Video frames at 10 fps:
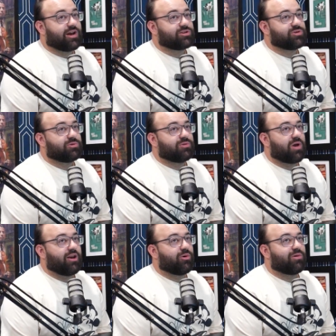also don't
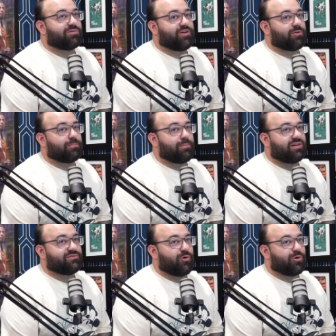know if their
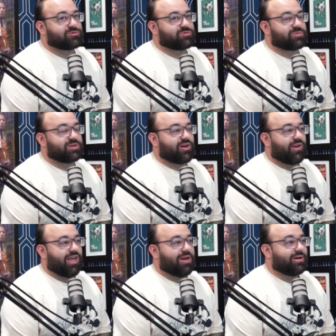main focus was really on him.